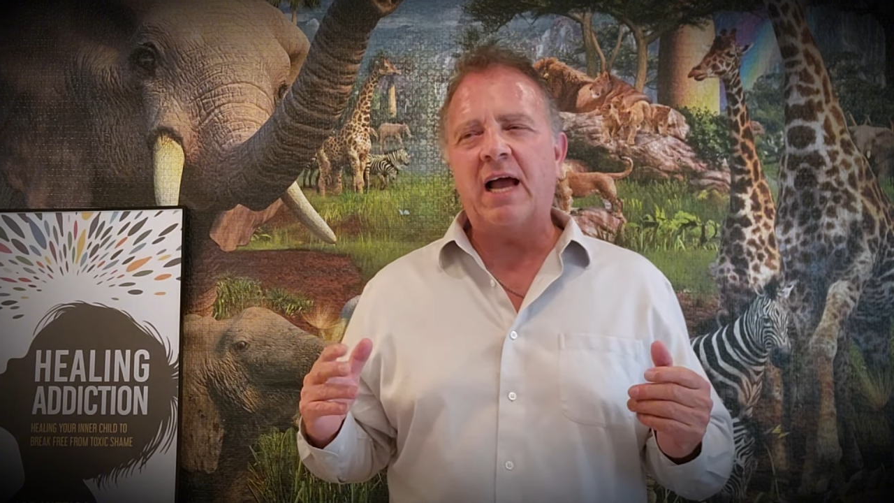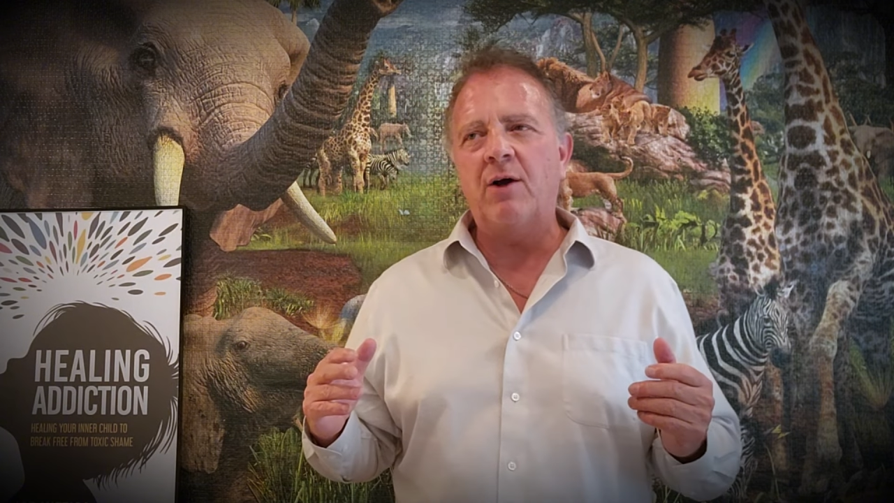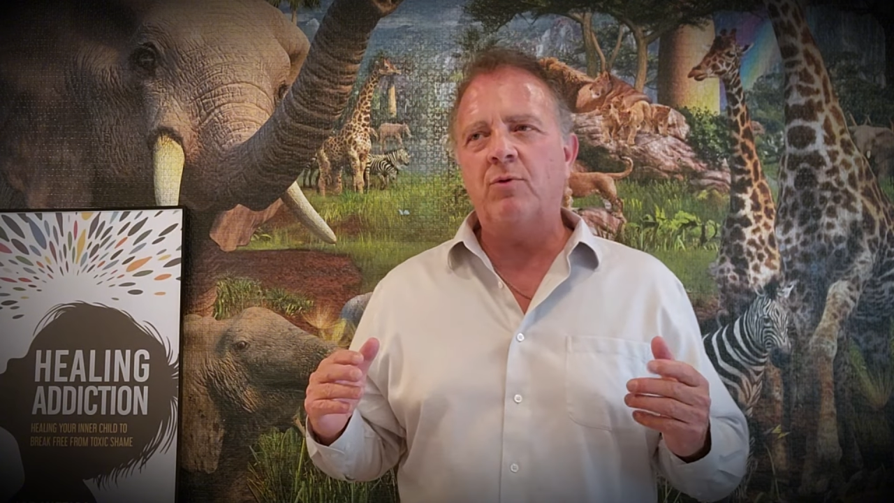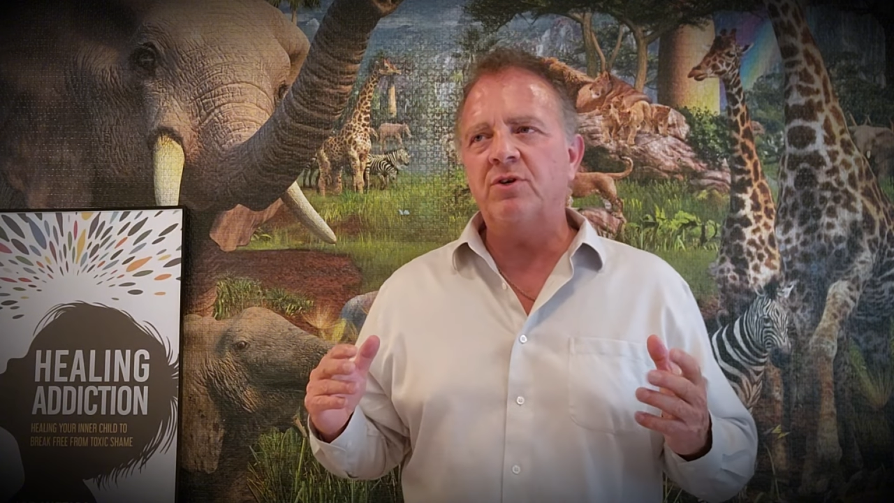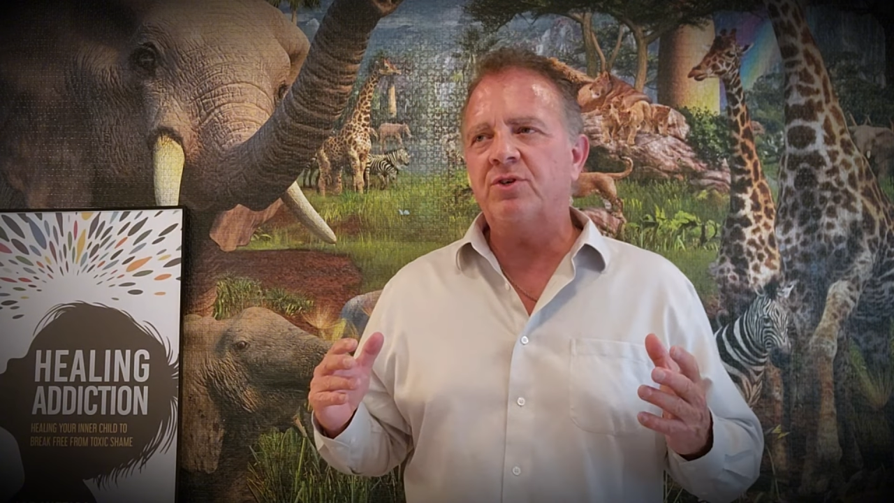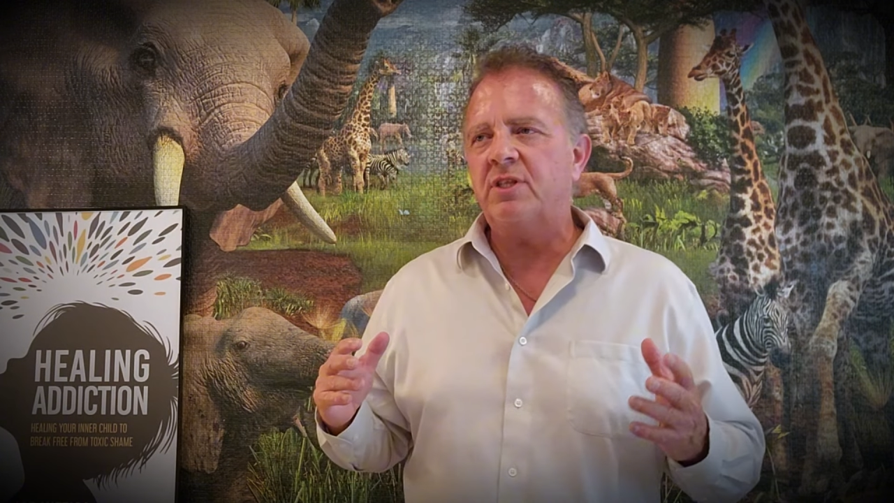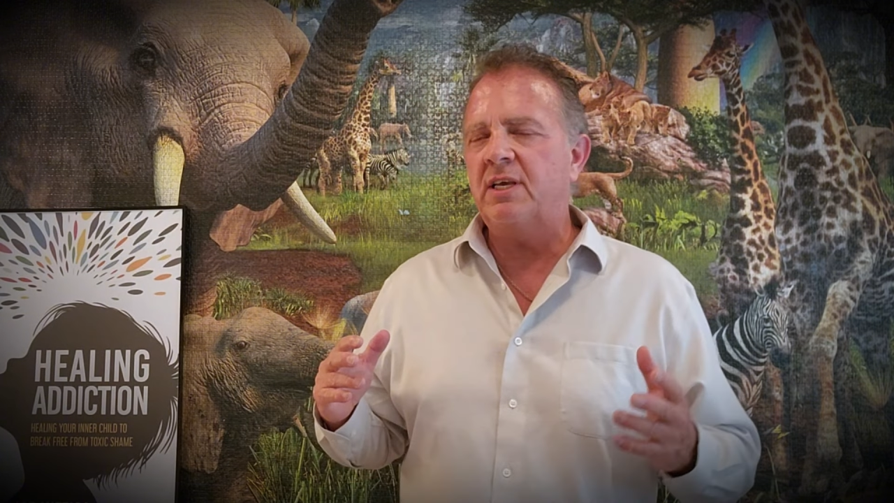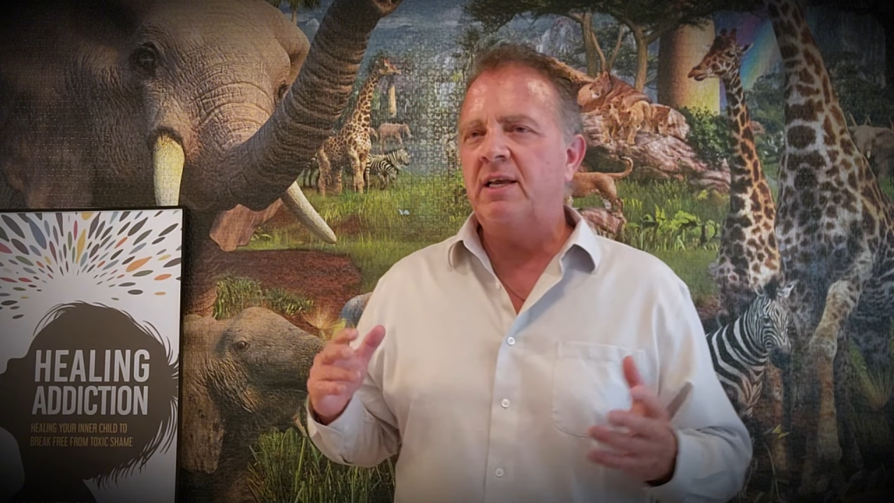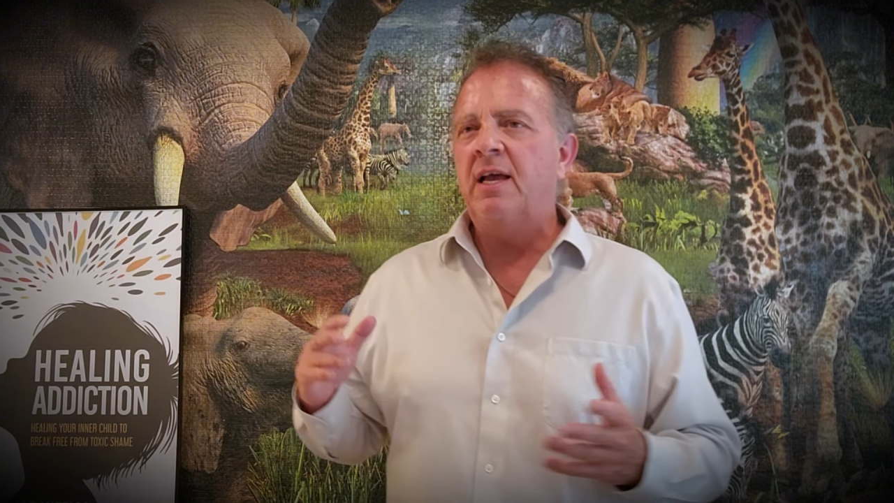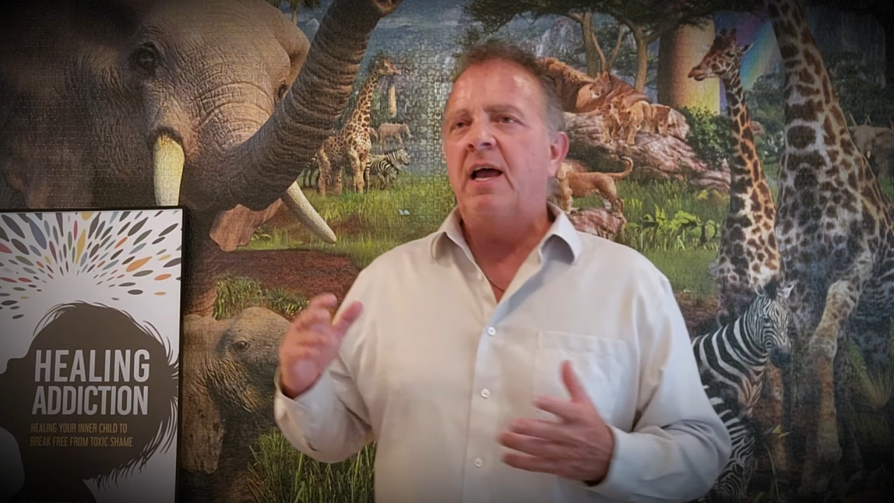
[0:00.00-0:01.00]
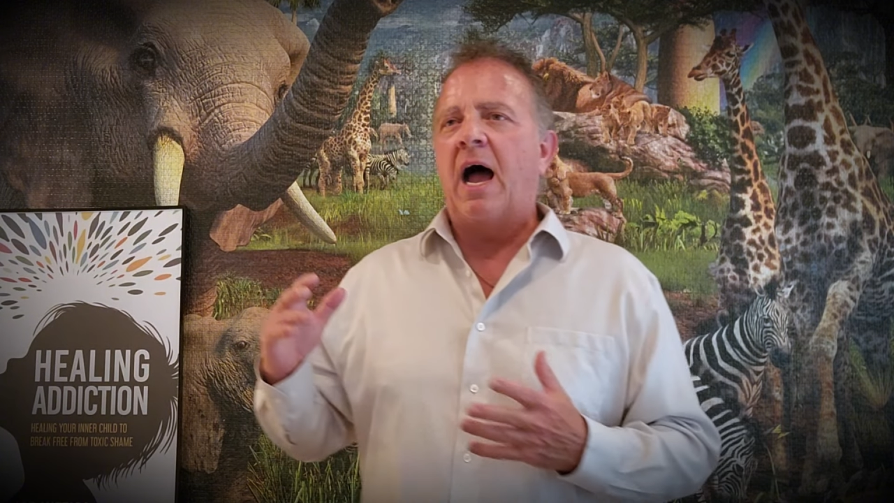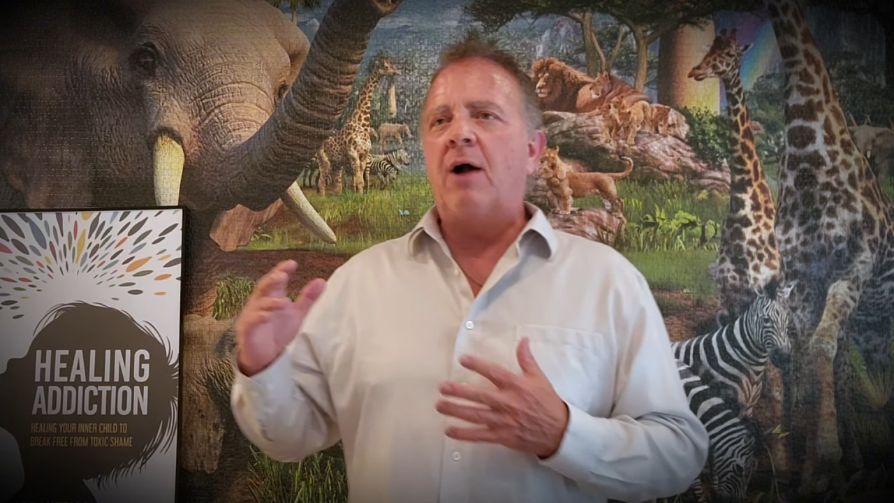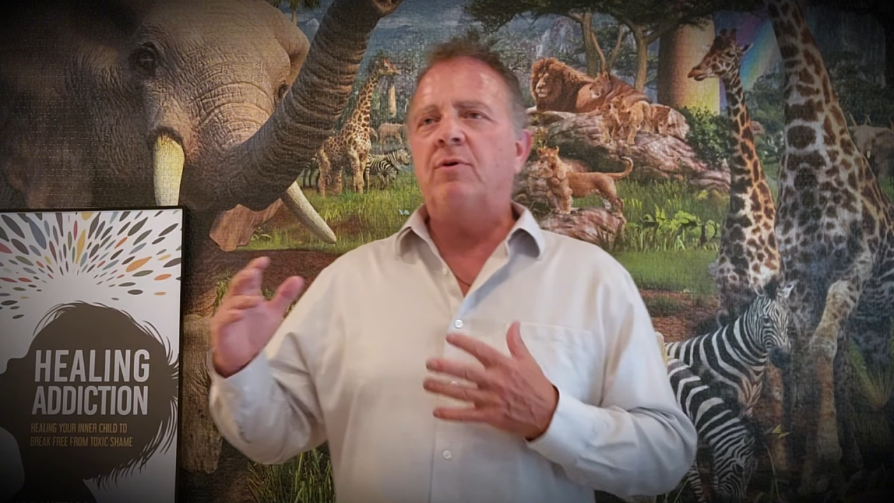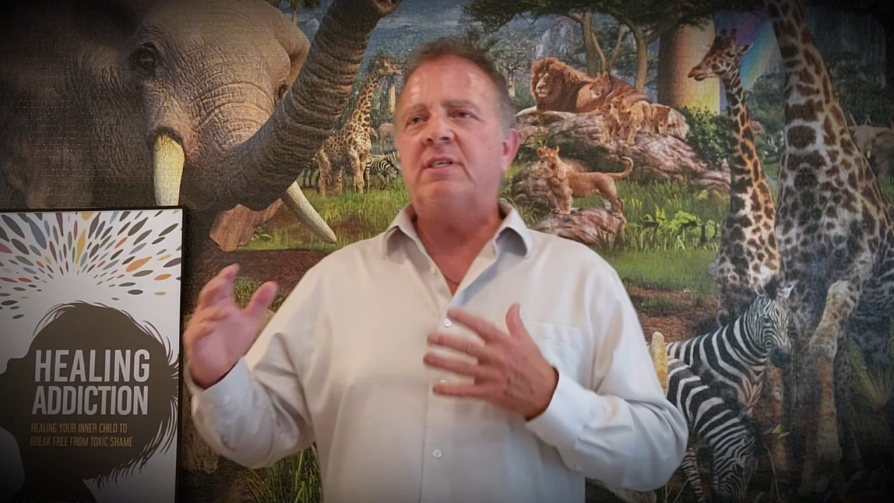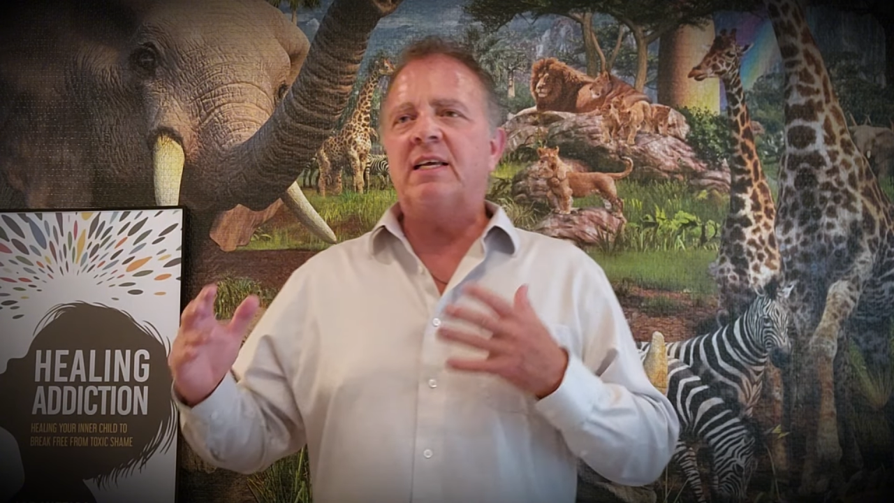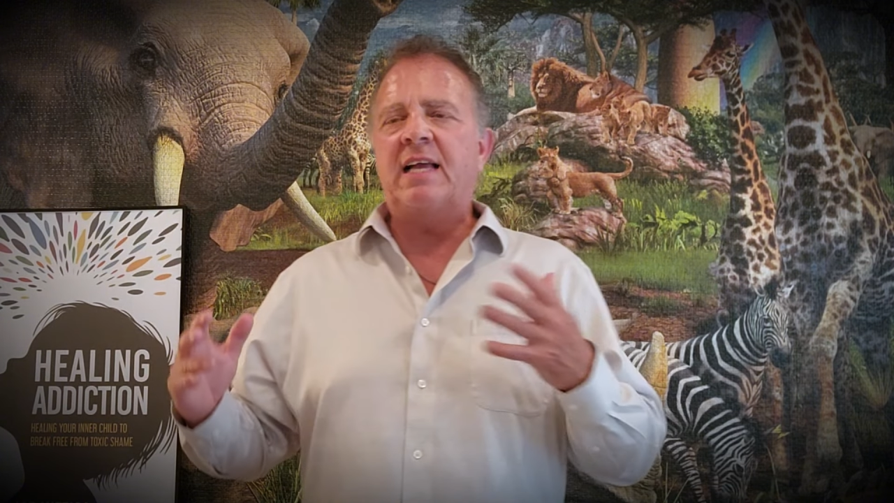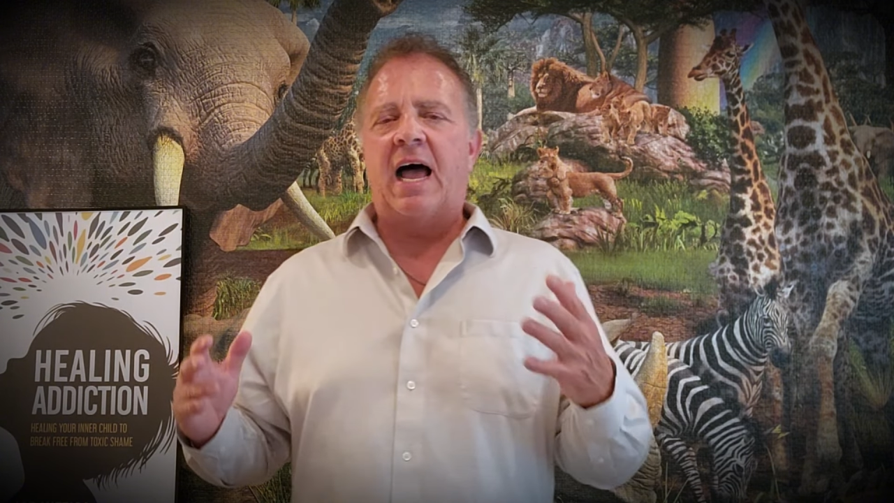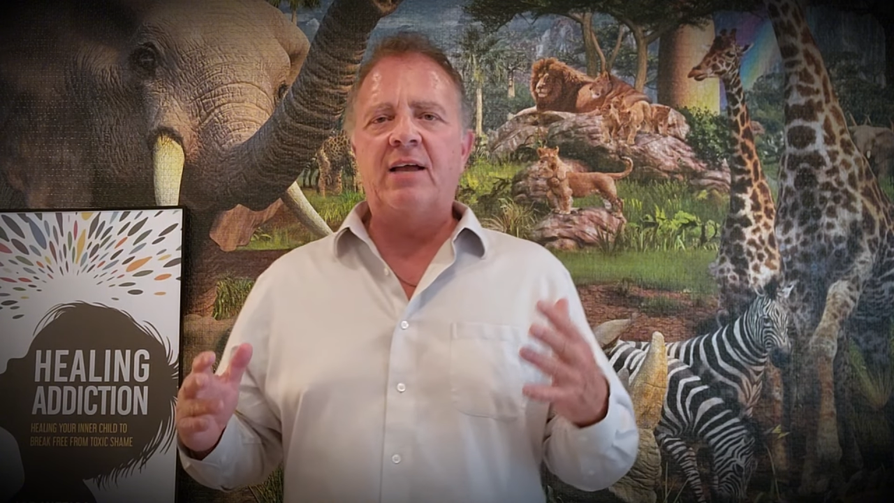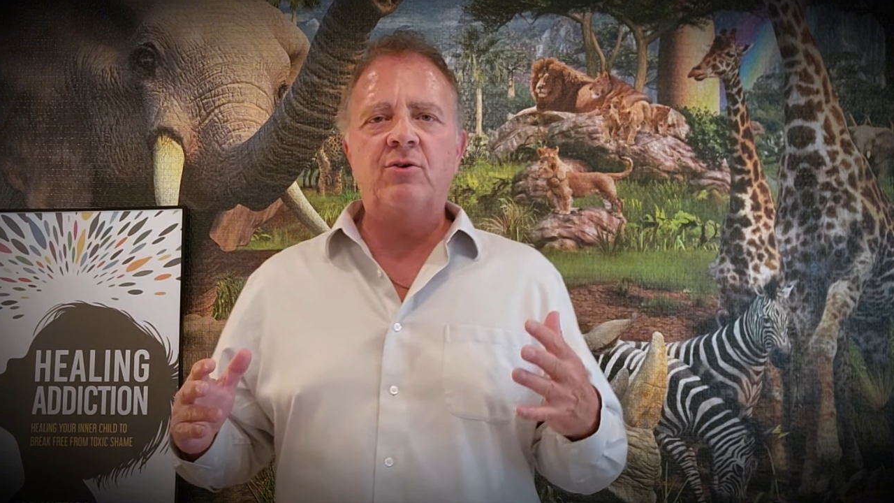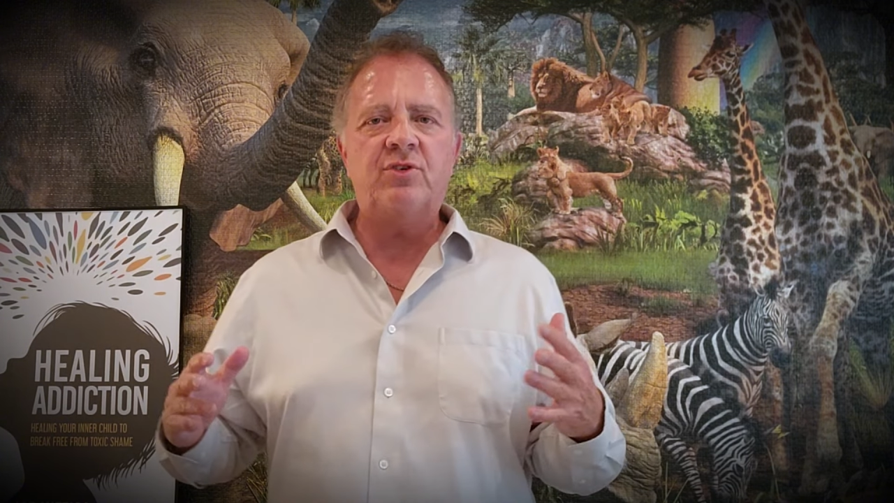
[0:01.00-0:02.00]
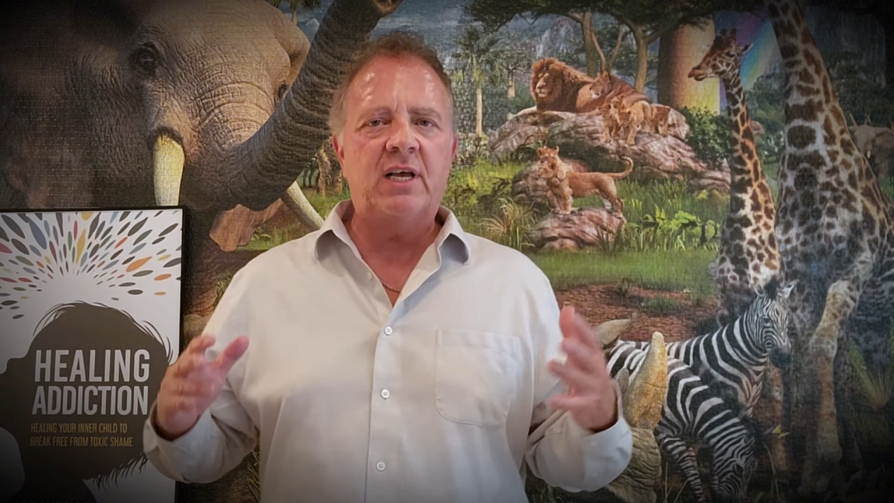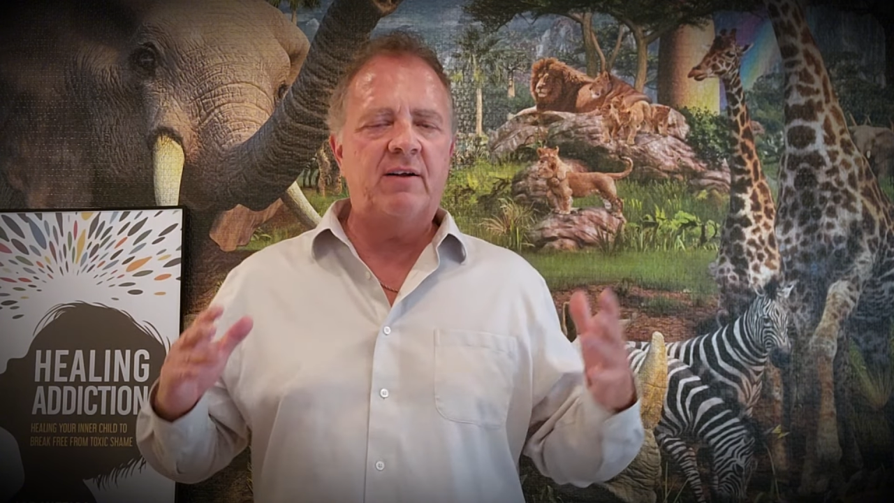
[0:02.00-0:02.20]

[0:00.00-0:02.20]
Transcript: I was the guy who said,